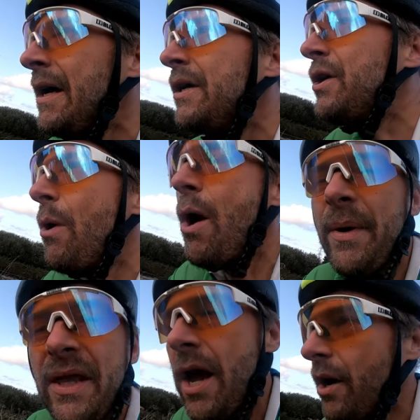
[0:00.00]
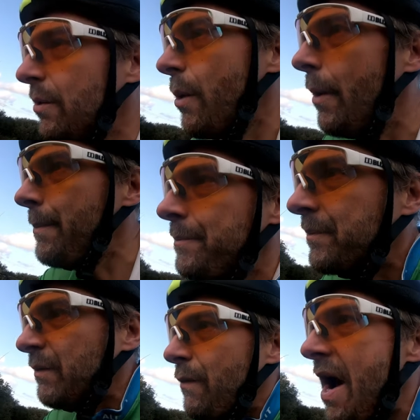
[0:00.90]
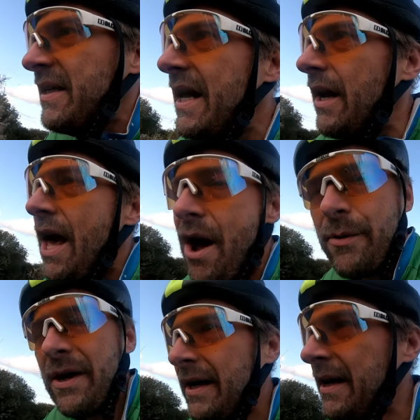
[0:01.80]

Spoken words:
You won't be the only one riding it alone.